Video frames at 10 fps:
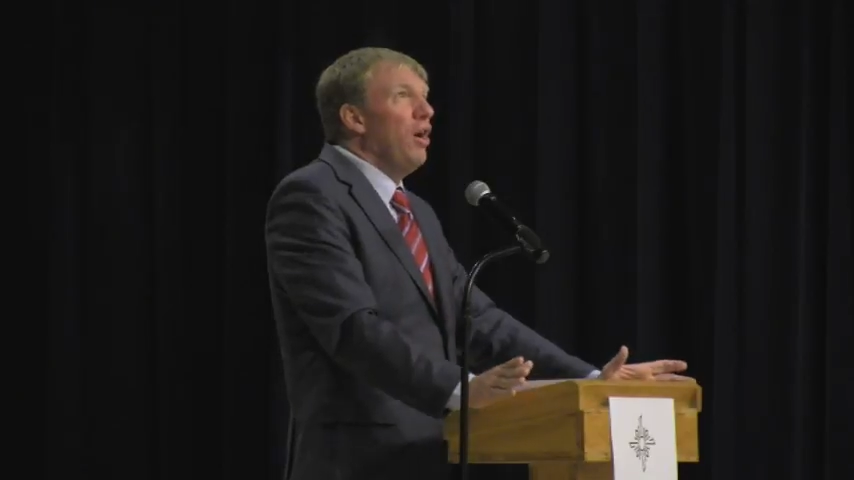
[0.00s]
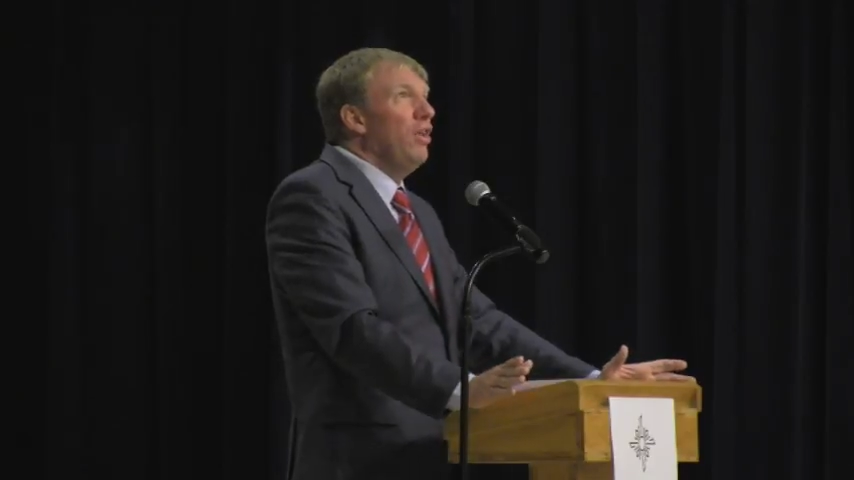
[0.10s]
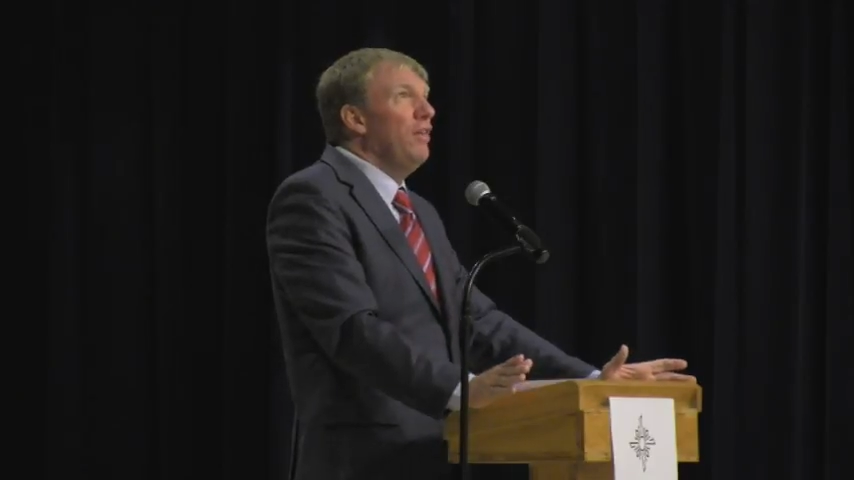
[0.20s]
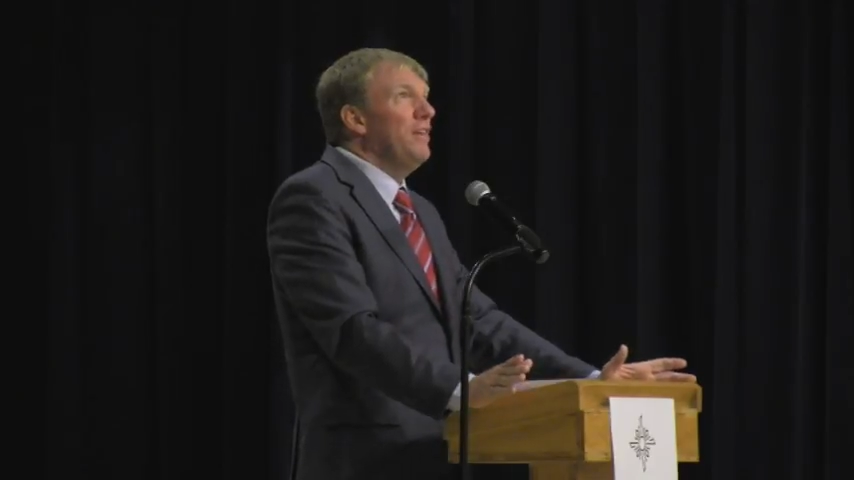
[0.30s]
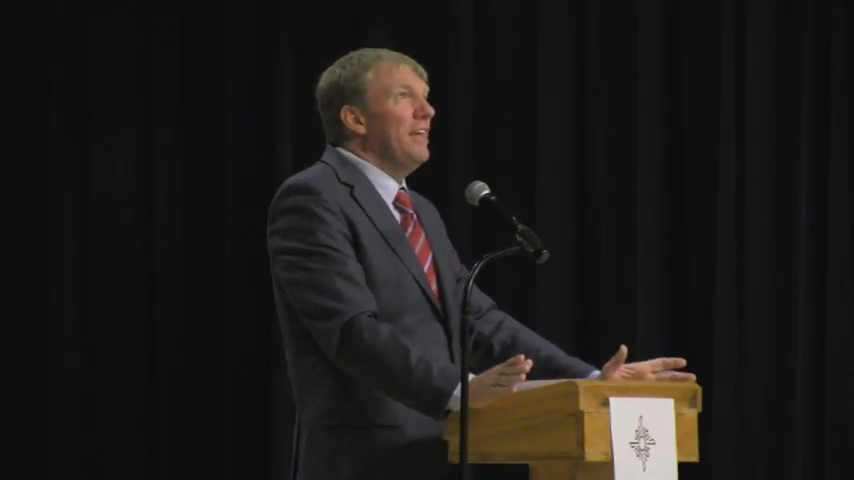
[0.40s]

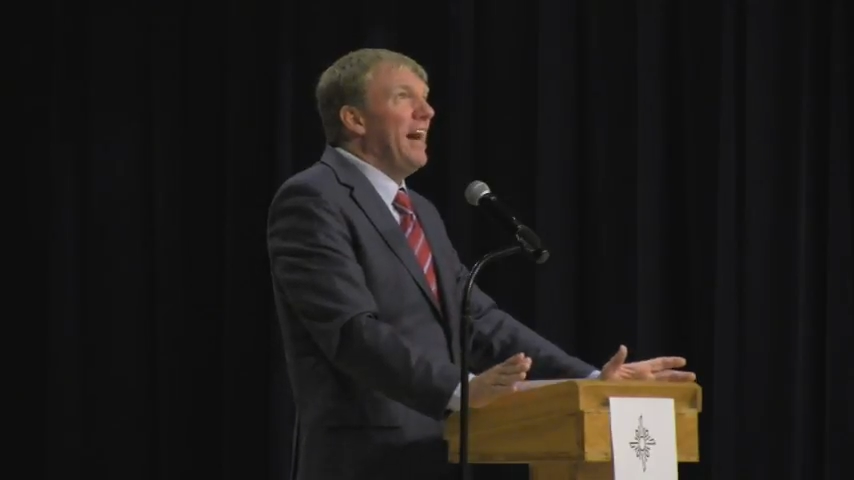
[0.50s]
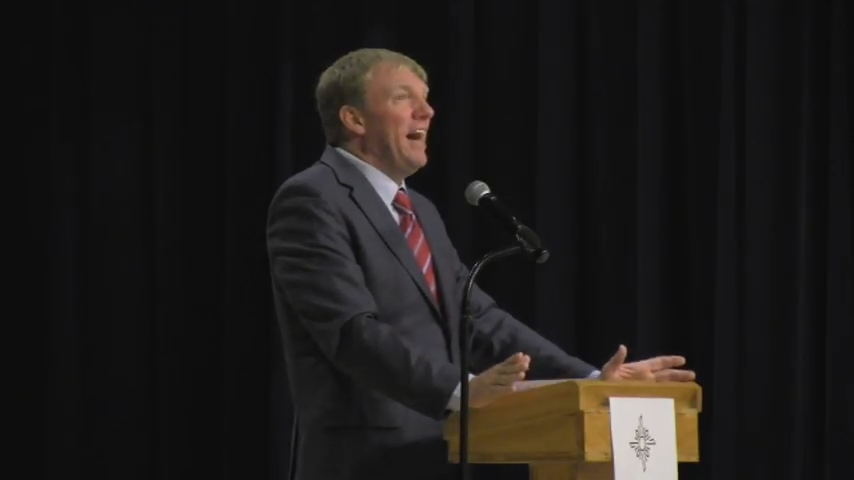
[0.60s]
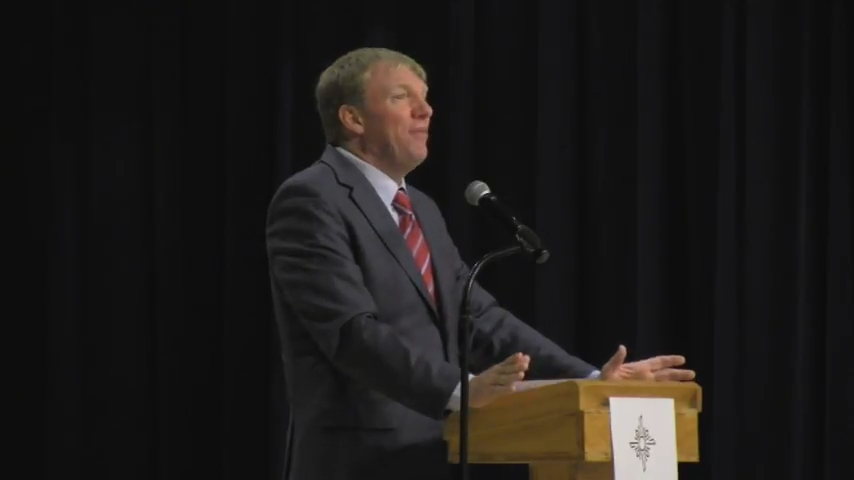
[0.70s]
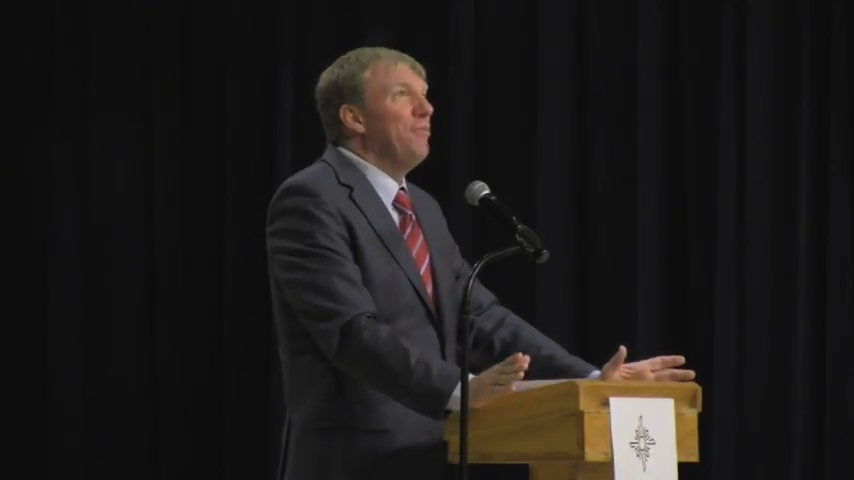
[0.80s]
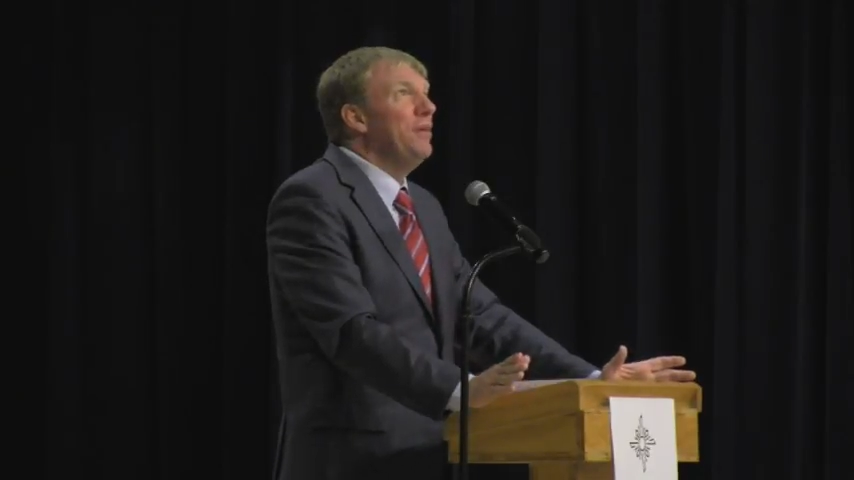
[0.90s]
all-loving
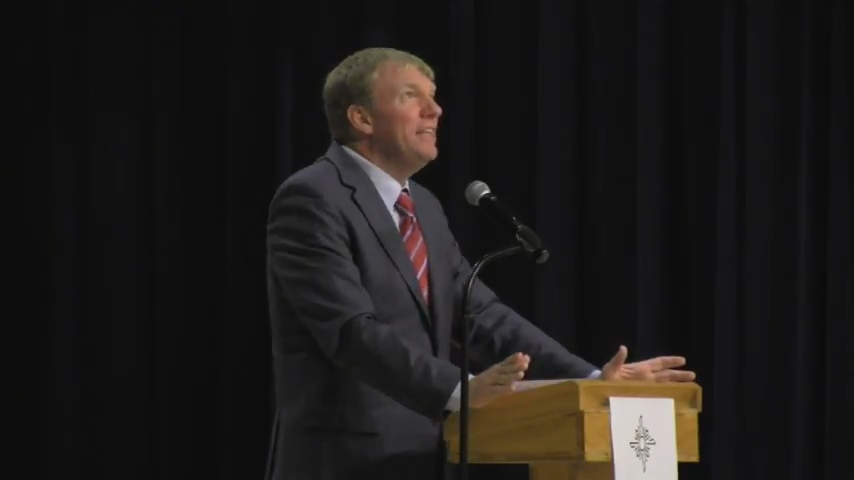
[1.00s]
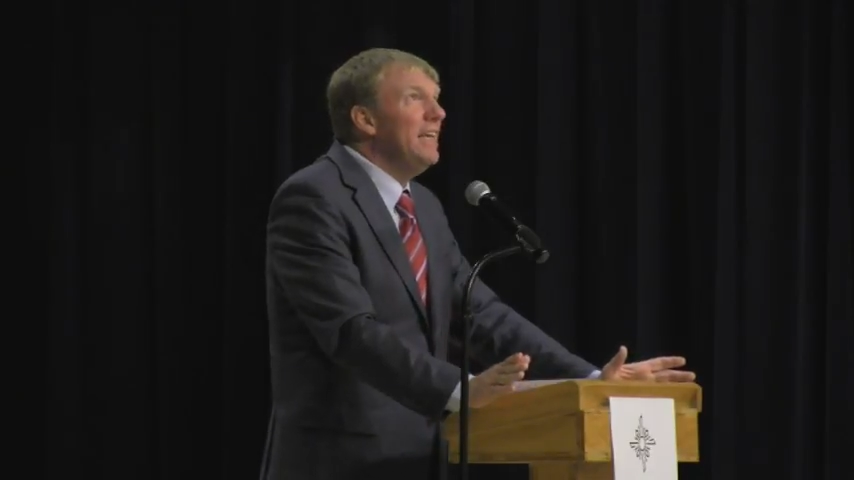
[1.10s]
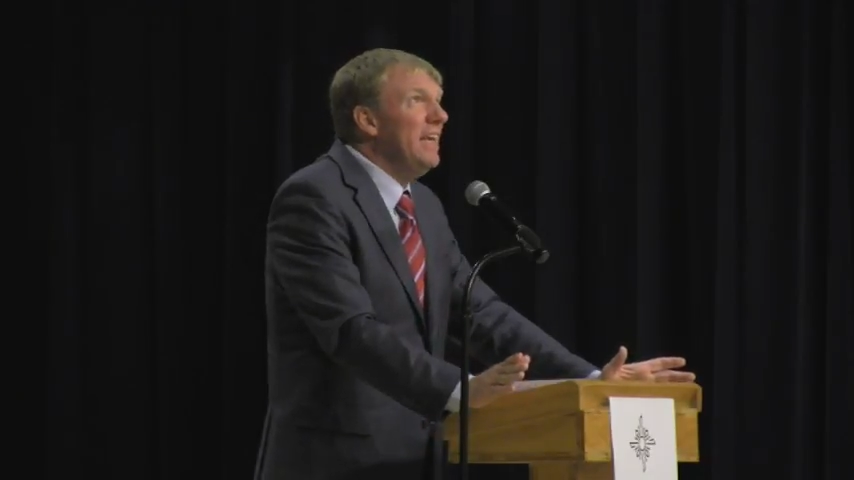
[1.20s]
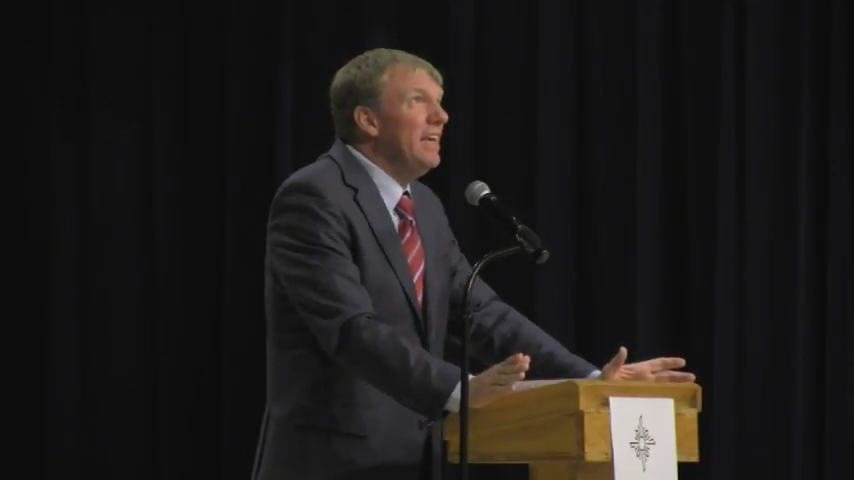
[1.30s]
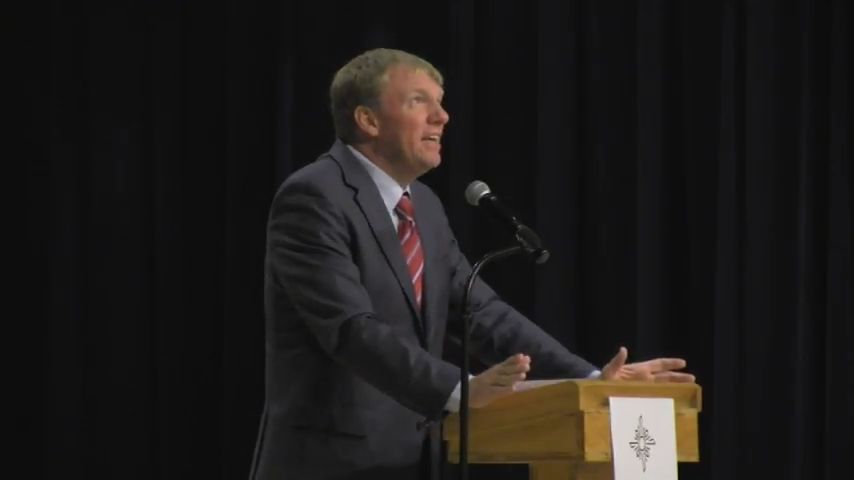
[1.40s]
God.
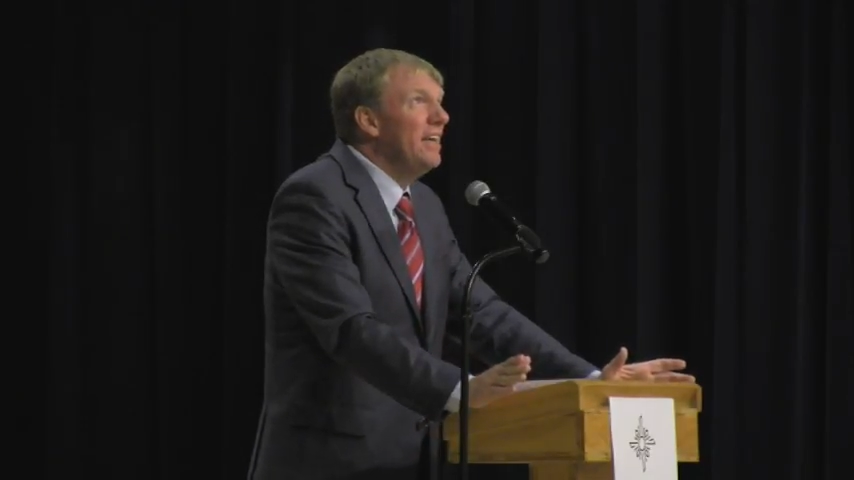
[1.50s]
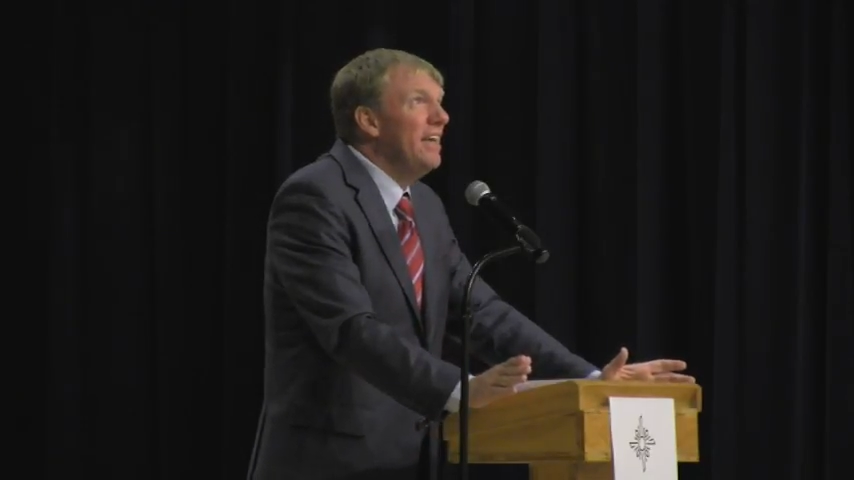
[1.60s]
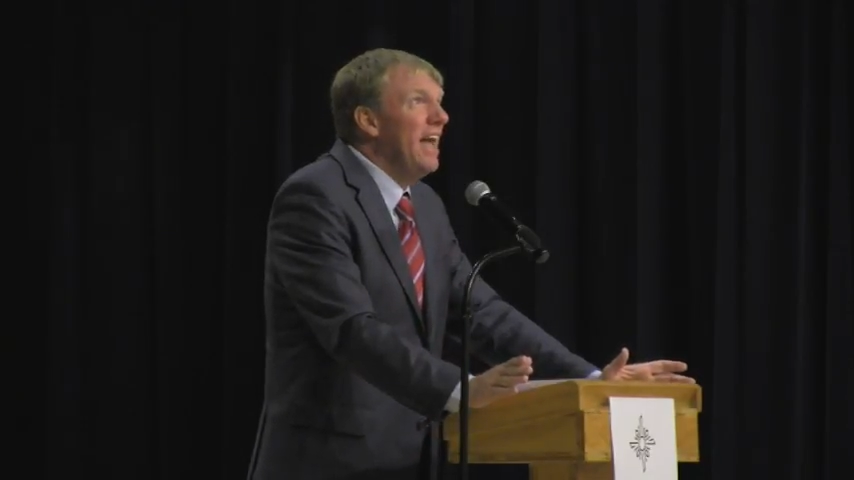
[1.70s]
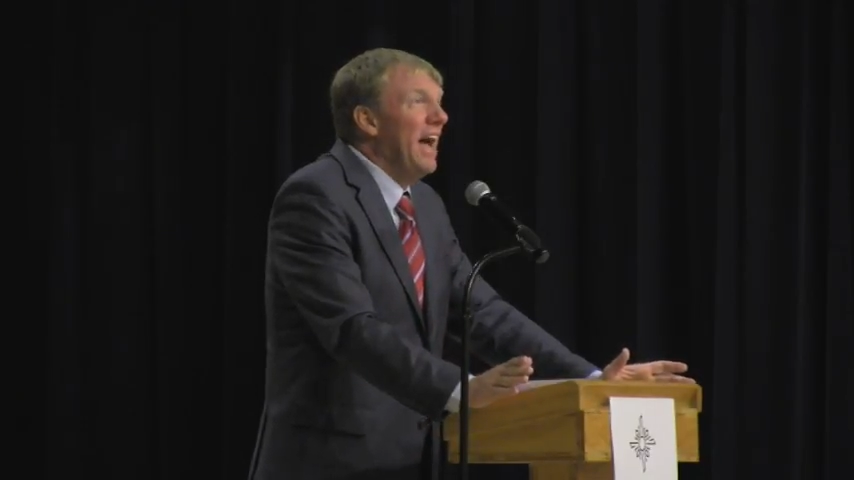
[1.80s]
Really?